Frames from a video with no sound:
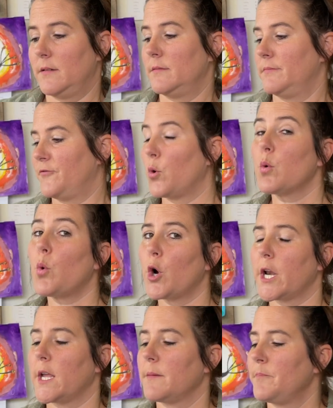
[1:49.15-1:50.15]

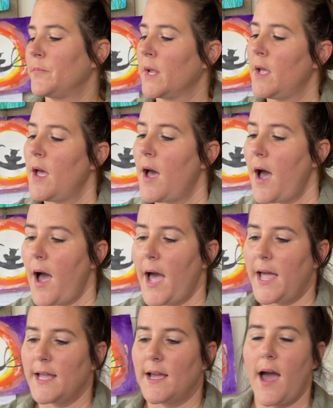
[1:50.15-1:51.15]
Forewarning,
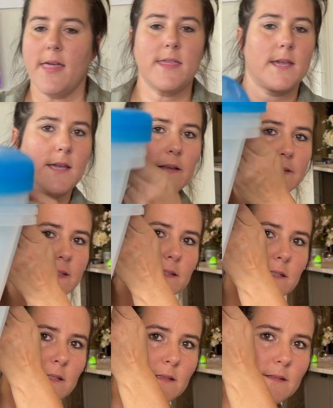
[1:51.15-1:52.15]
I got these.
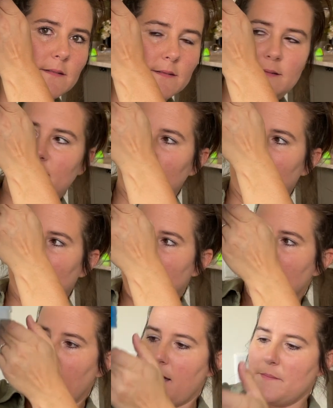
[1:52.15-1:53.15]
You
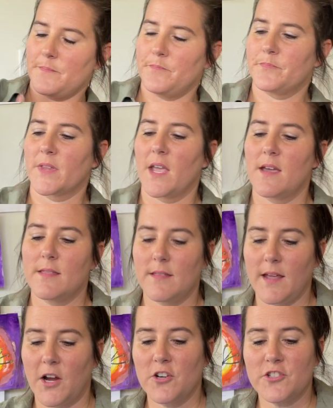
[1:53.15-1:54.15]
see that?
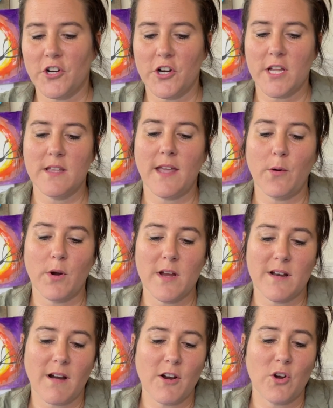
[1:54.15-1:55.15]
They're dirty. They were
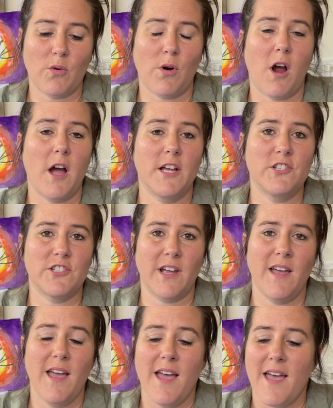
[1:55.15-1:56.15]
in our garage
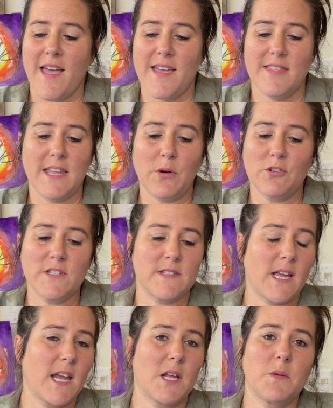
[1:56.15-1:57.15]
and they were just
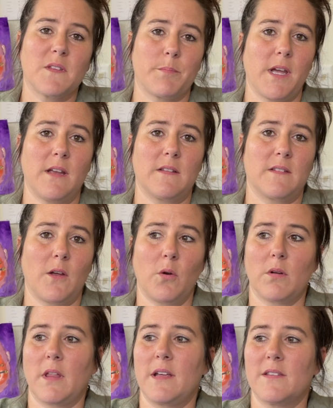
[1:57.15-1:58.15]
taking up space. So
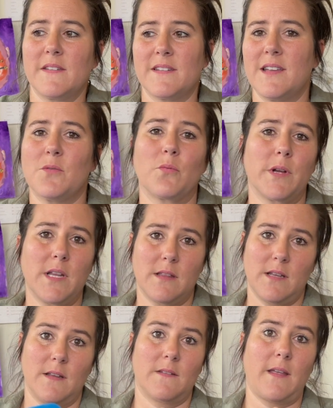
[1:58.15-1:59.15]
we're like, let's get rid of
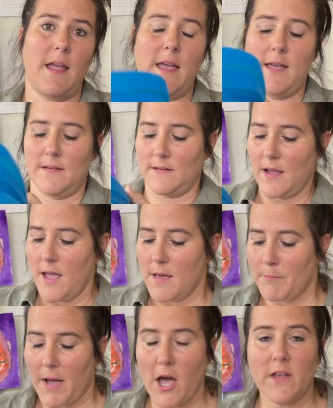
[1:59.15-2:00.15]
these. And
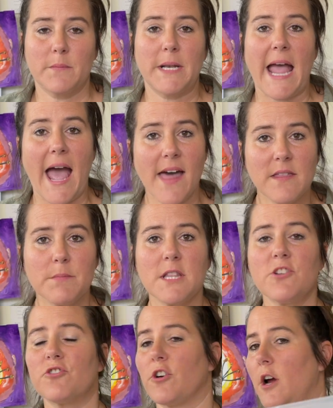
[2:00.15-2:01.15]
my husband had them in
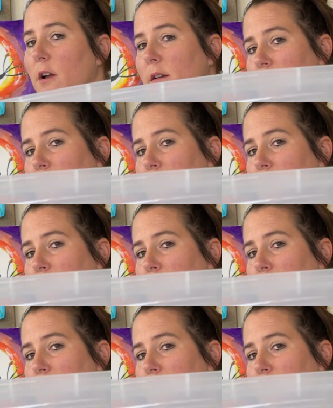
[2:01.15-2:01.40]
the truck.